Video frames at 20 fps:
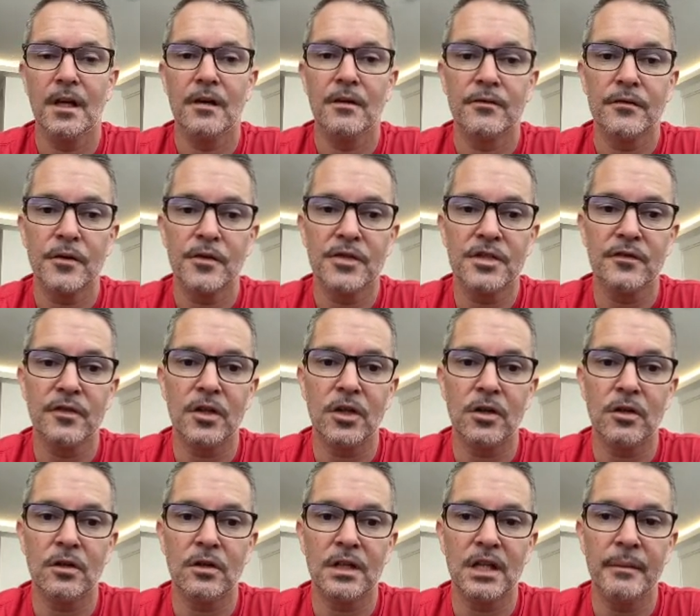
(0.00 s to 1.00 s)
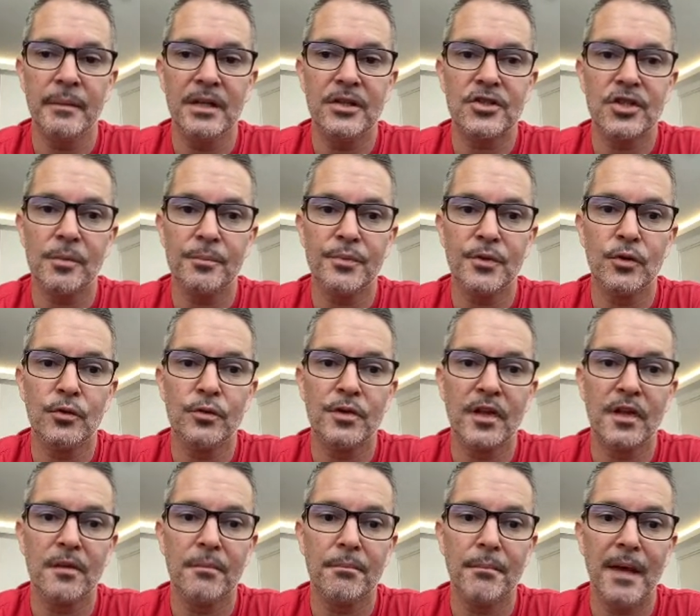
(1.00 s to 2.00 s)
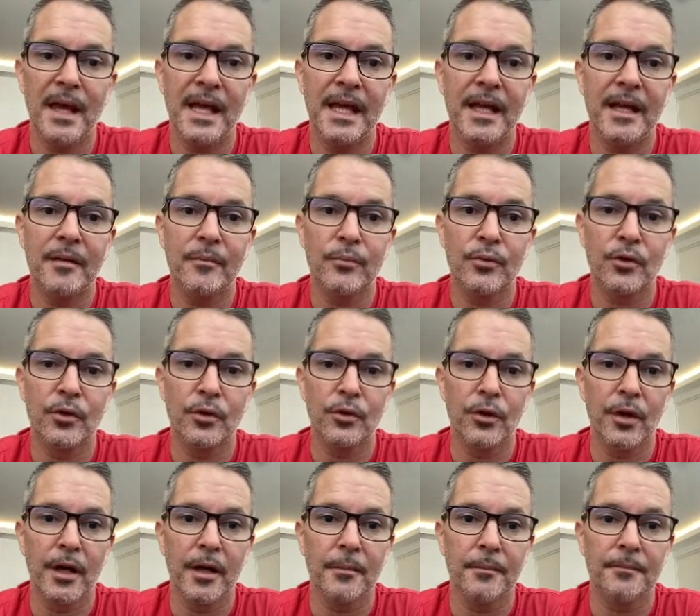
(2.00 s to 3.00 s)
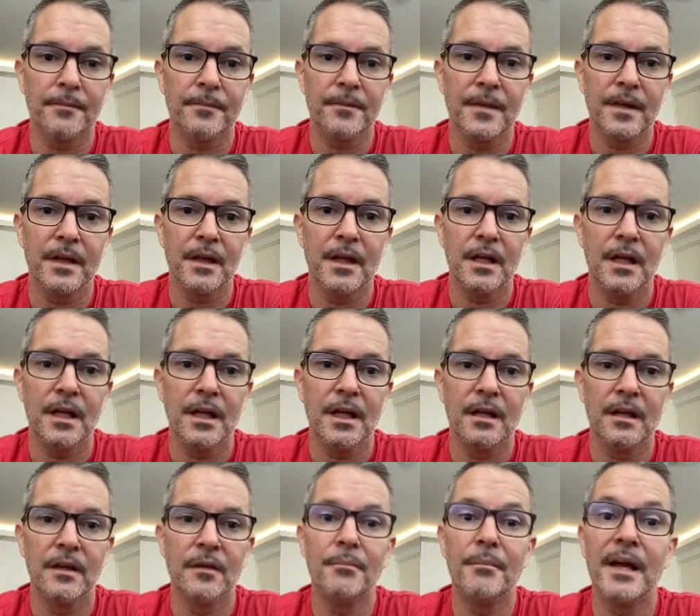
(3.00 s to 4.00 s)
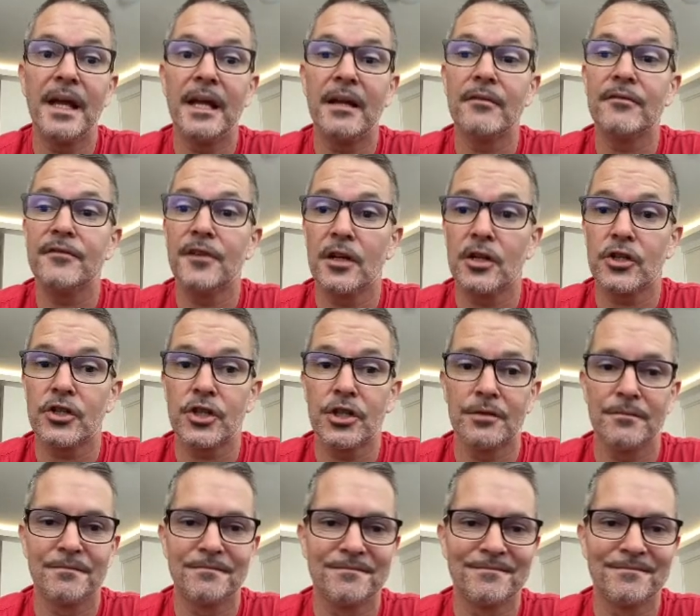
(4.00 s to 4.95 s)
First of all, let me jump you to the main program, the main function.